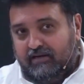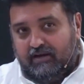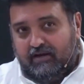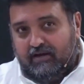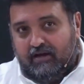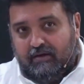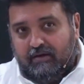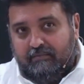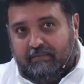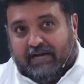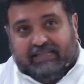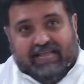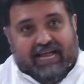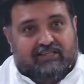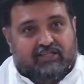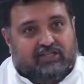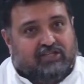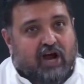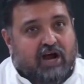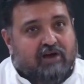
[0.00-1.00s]
But
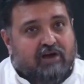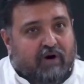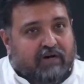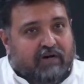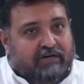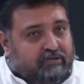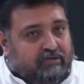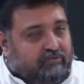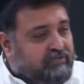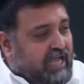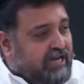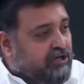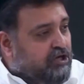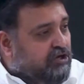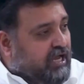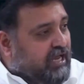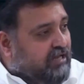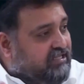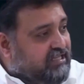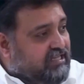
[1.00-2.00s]
that's not what
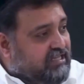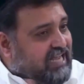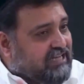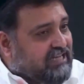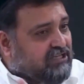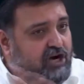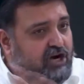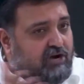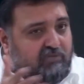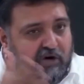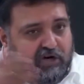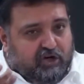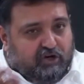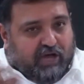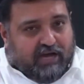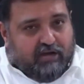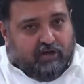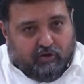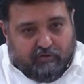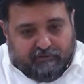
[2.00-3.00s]
you
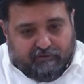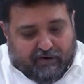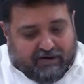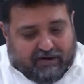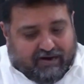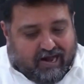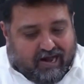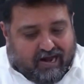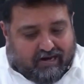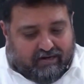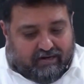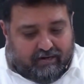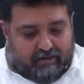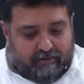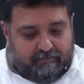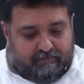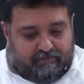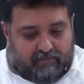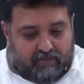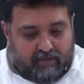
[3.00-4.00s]
can do for God.
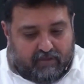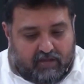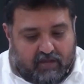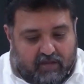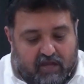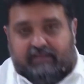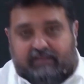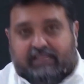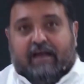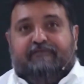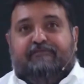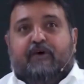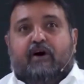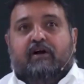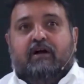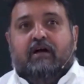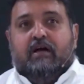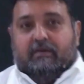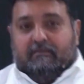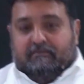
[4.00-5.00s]

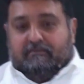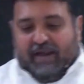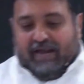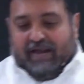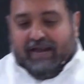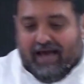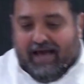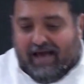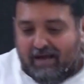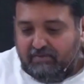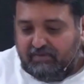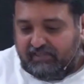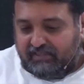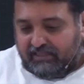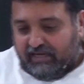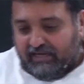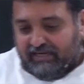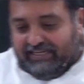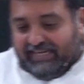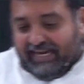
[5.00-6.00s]
Therefore, Bilam's
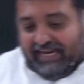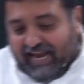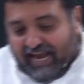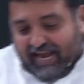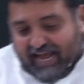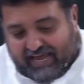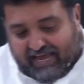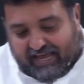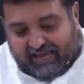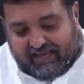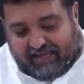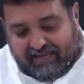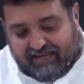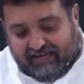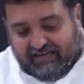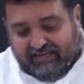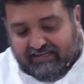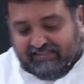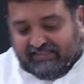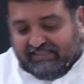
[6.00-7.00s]
delay
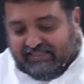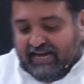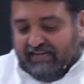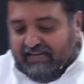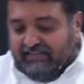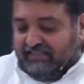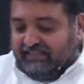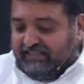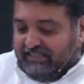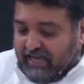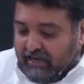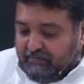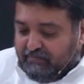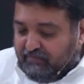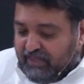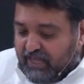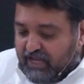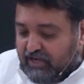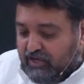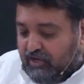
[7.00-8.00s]
said
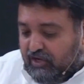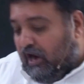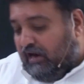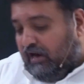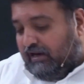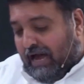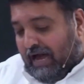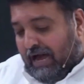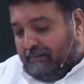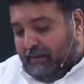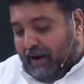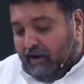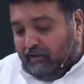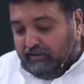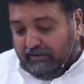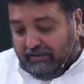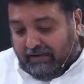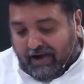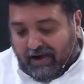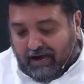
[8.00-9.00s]
something not
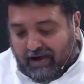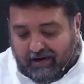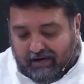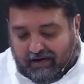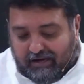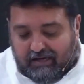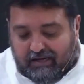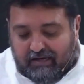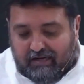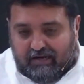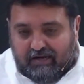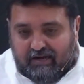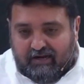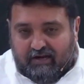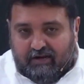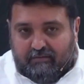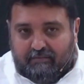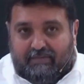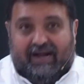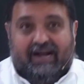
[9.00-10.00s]
about God,
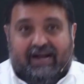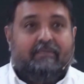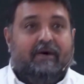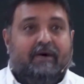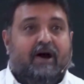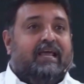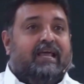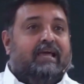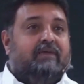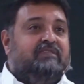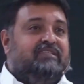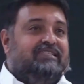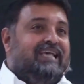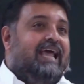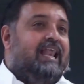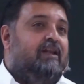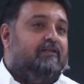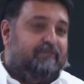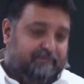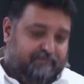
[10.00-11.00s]
but about
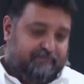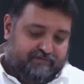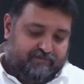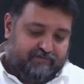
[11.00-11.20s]
himself.